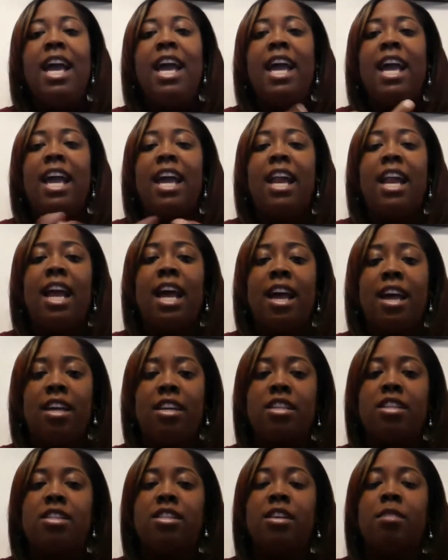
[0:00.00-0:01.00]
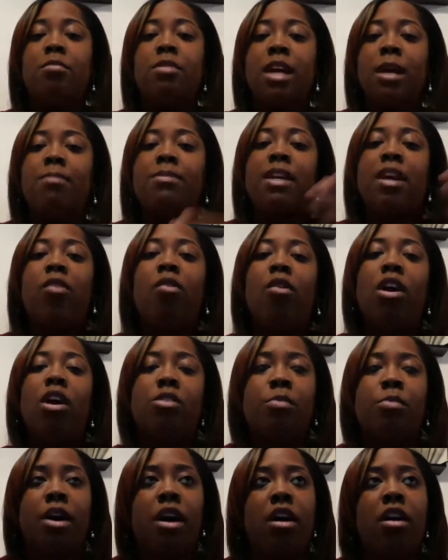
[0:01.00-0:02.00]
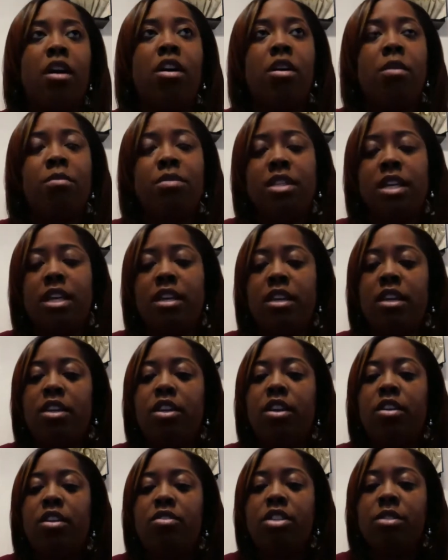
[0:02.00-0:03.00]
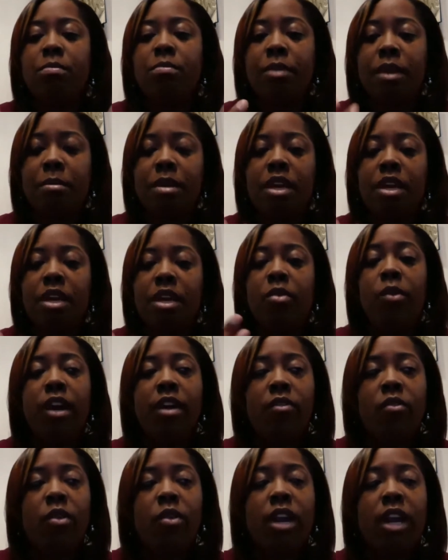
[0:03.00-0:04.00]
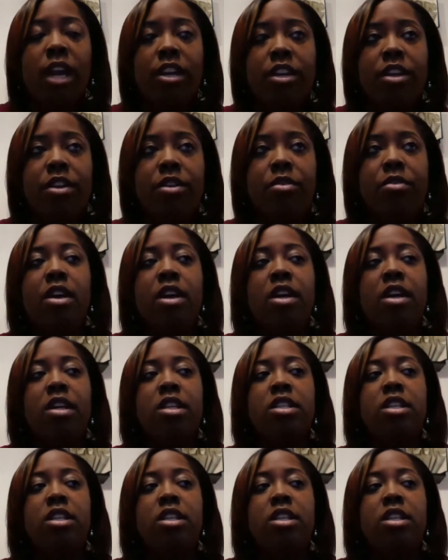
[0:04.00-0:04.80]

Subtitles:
and sometimes I cross my arms, and just me being aware of what I do.